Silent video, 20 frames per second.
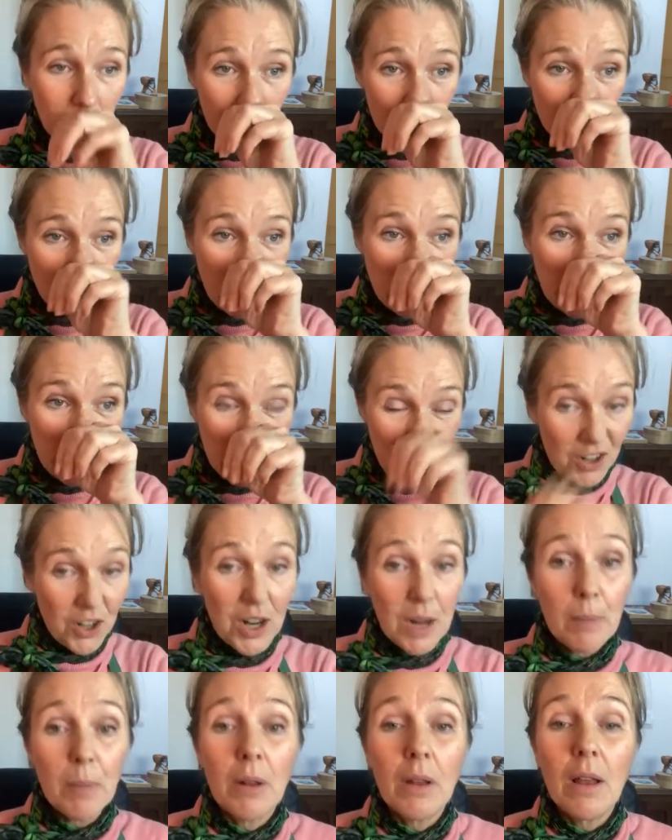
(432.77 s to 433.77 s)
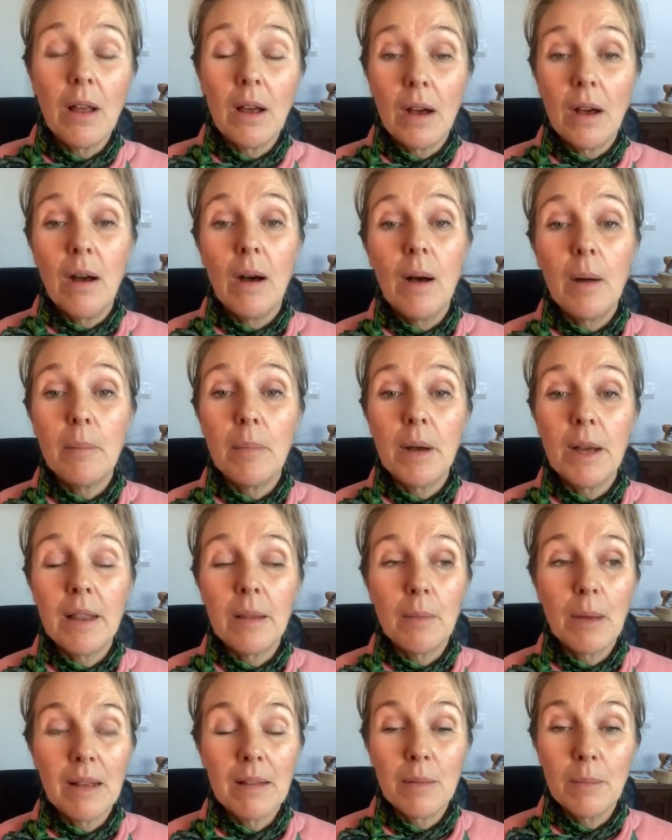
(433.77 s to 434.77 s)
many sheeple are by
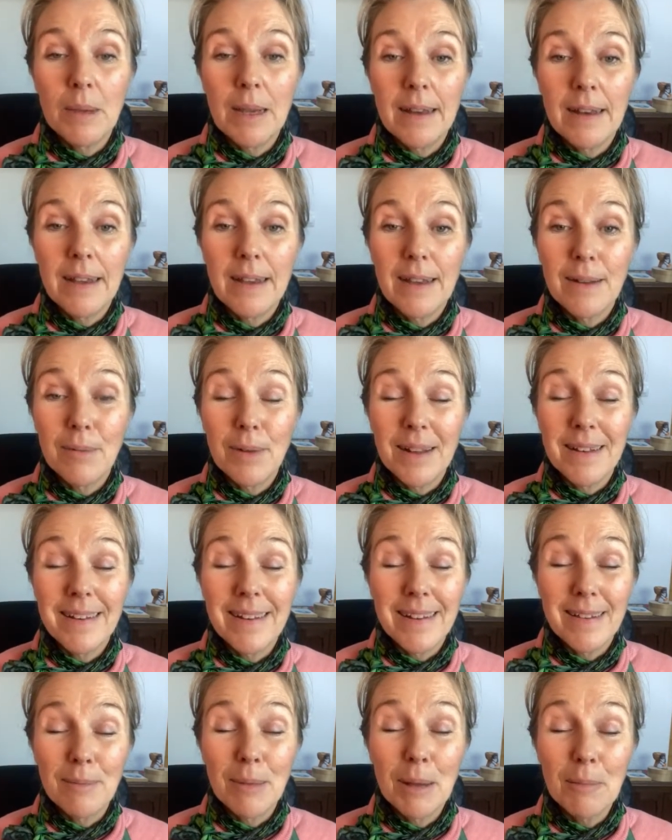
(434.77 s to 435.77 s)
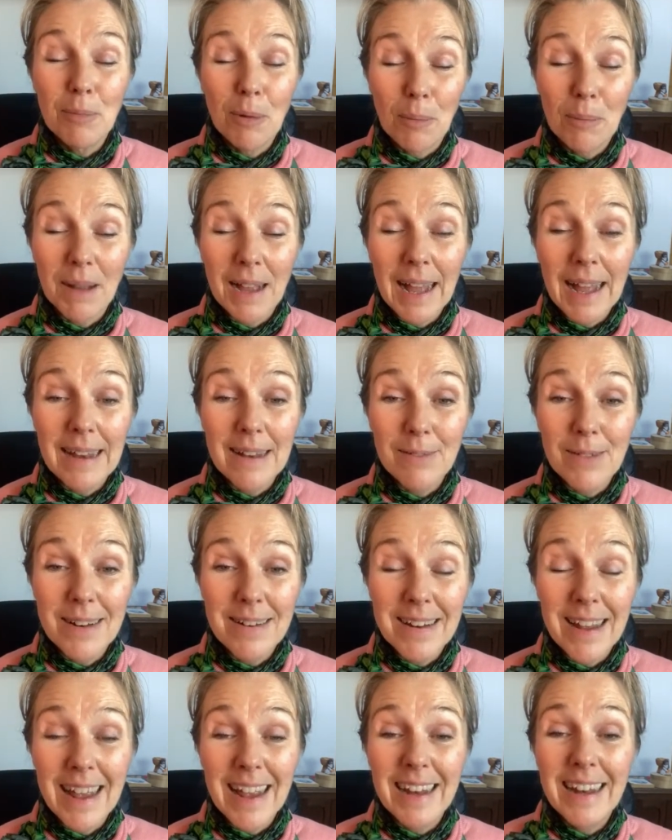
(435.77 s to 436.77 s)
the mass media, which is a big propaganda
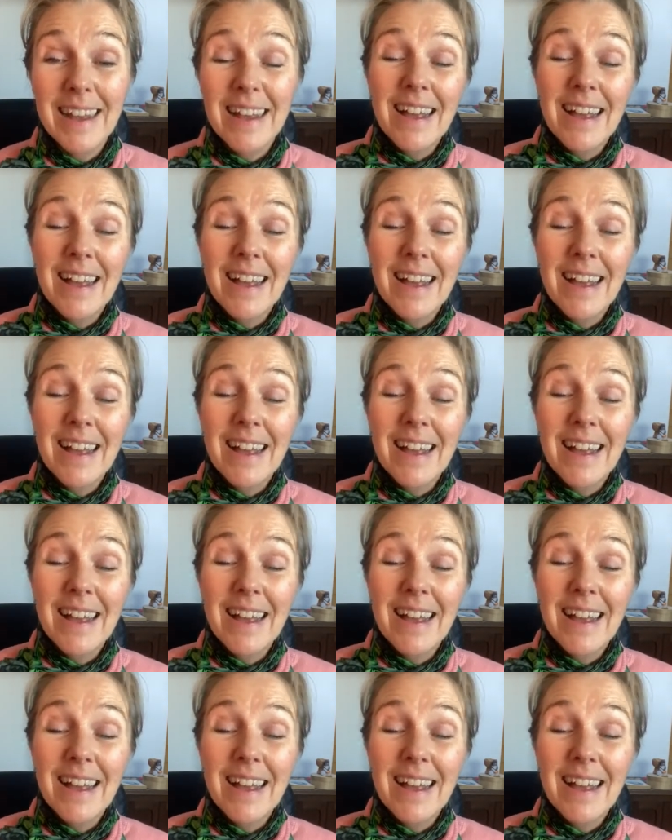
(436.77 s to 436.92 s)
machine,